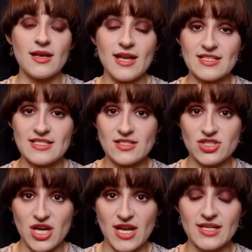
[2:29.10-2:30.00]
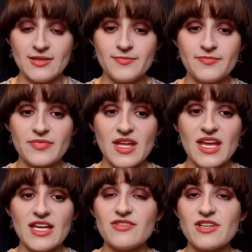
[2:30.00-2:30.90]
Lady Jane.
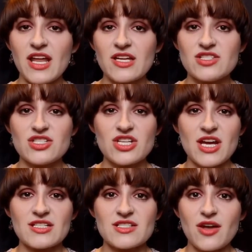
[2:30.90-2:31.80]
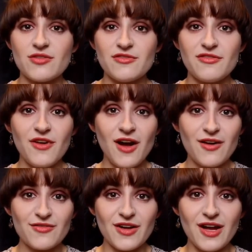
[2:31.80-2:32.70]
Even Lady Jane's own
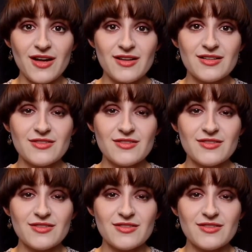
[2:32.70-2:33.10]
father,